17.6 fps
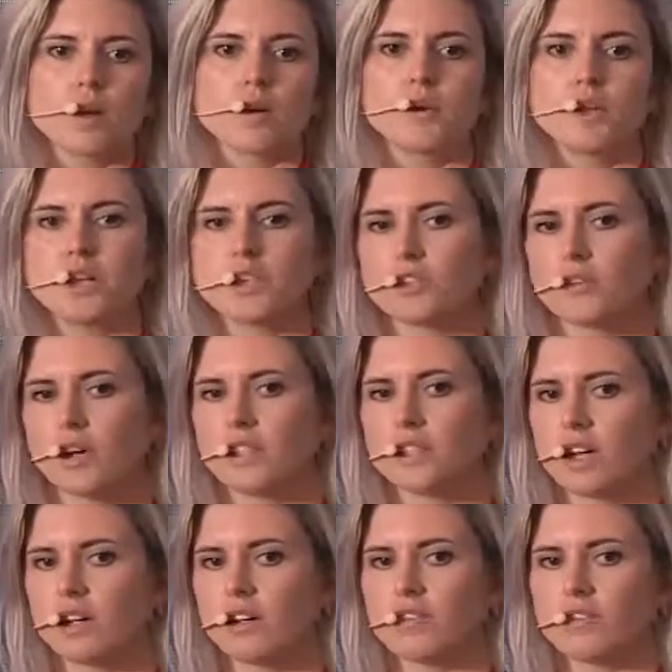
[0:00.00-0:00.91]
We need to
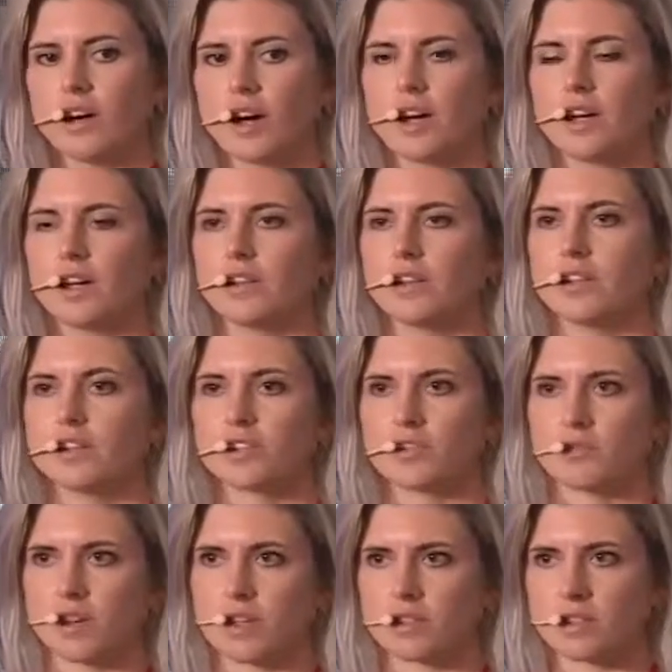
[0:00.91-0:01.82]
identify
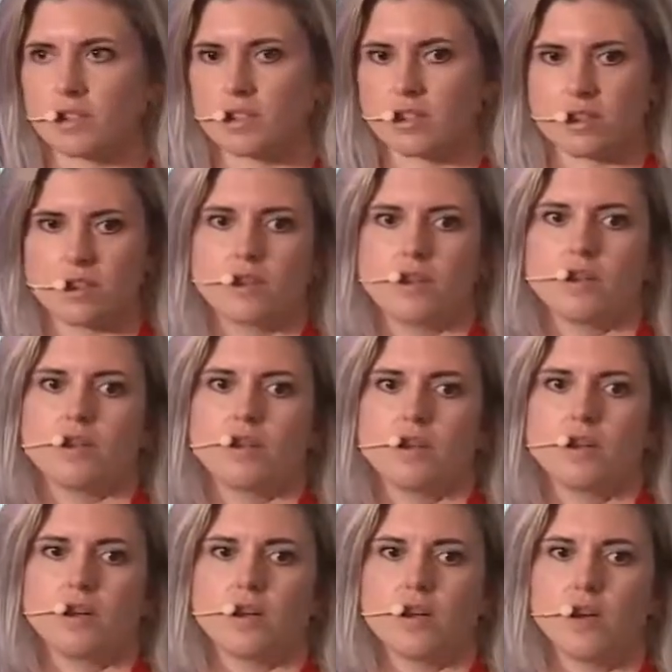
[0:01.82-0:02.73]
these risks.
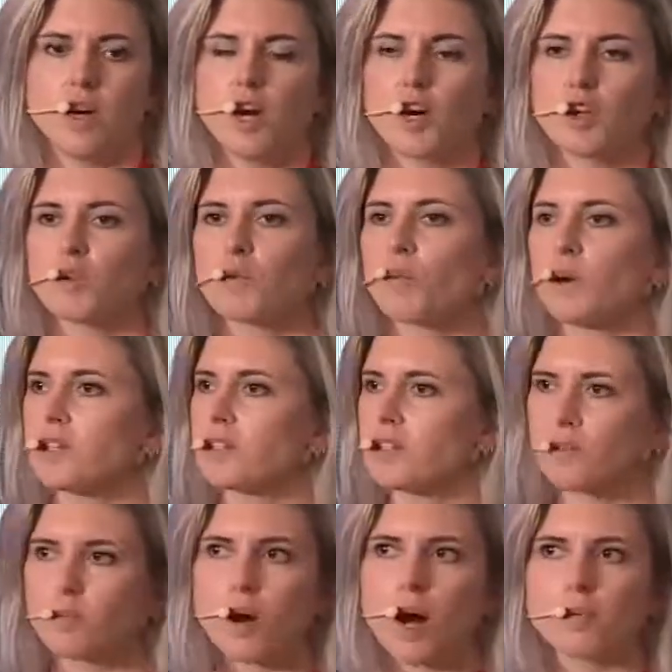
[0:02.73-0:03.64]
What
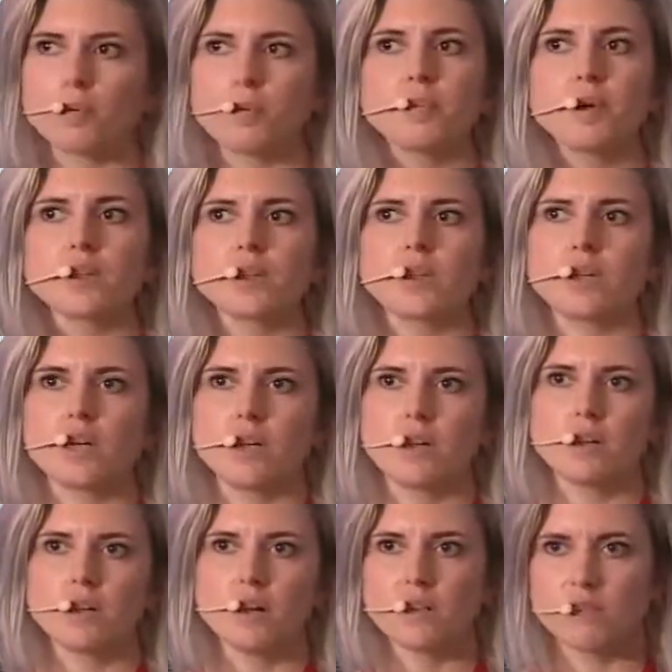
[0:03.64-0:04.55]
is the
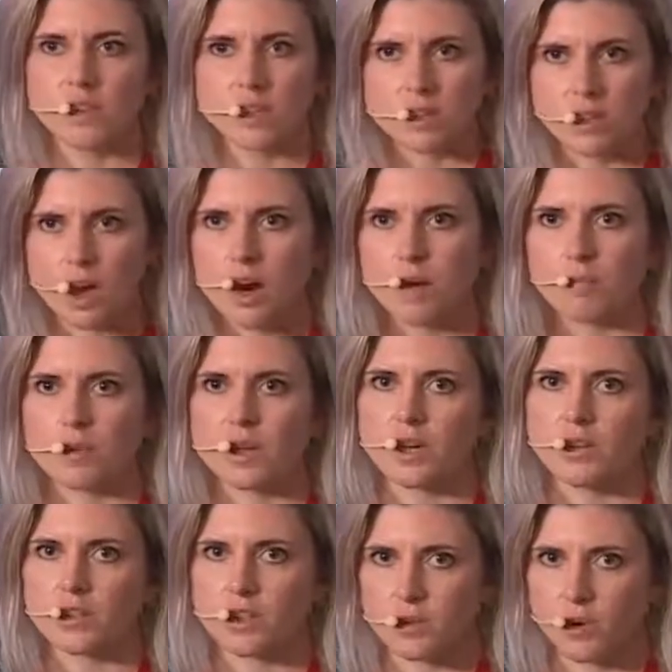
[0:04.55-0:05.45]
probability of this
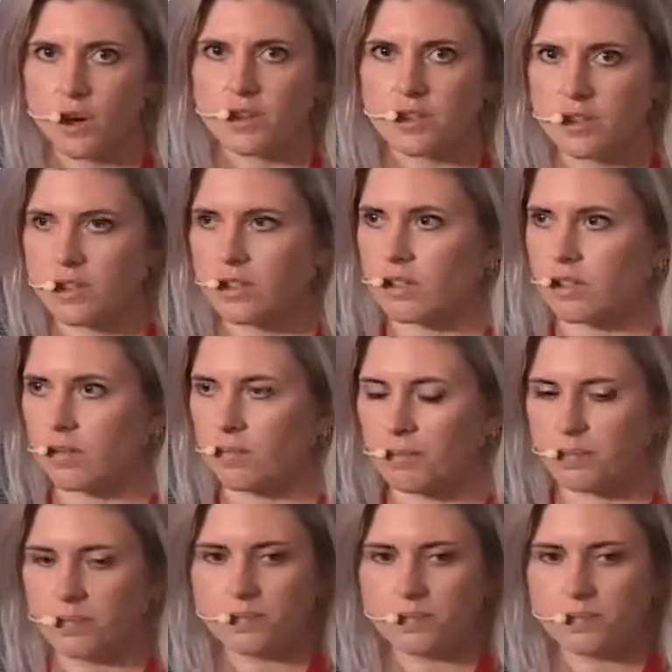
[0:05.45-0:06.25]
happening to our system?